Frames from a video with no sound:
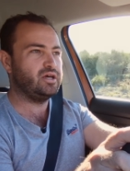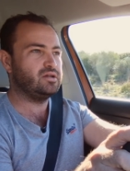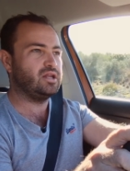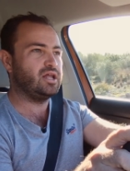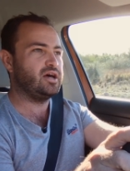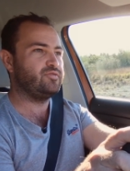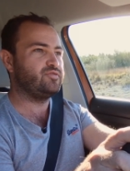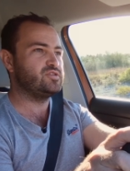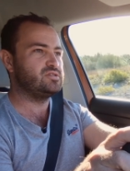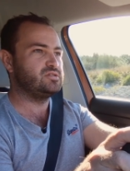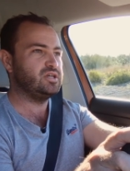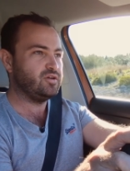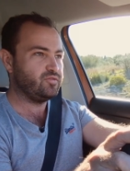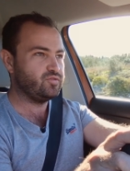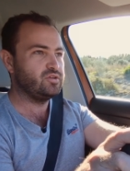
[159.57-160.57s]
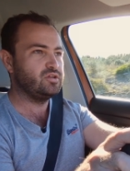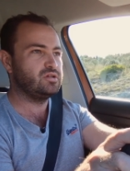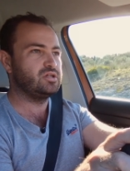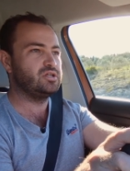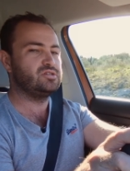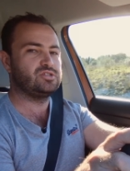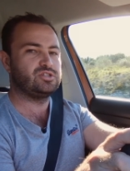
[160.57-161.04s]
and life is
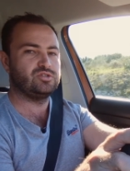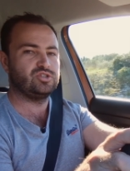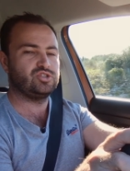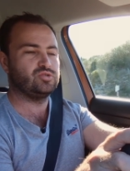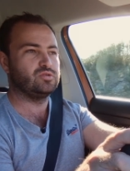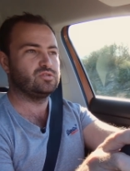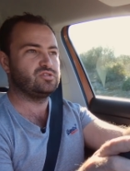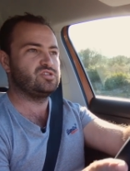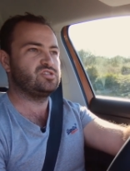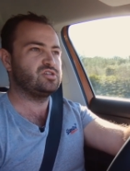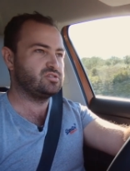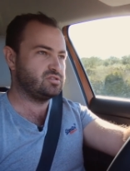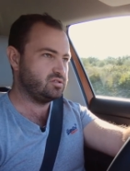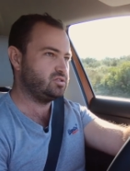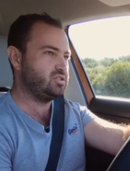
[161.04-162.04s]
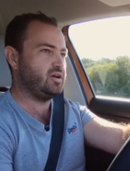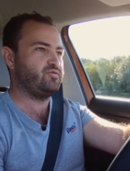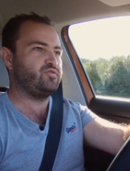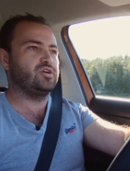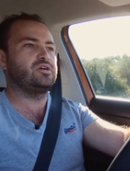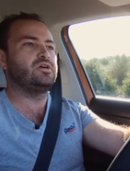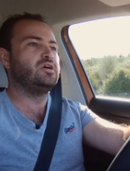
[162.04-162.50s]
definitely too short to sit in
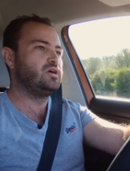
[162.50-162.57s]
traffic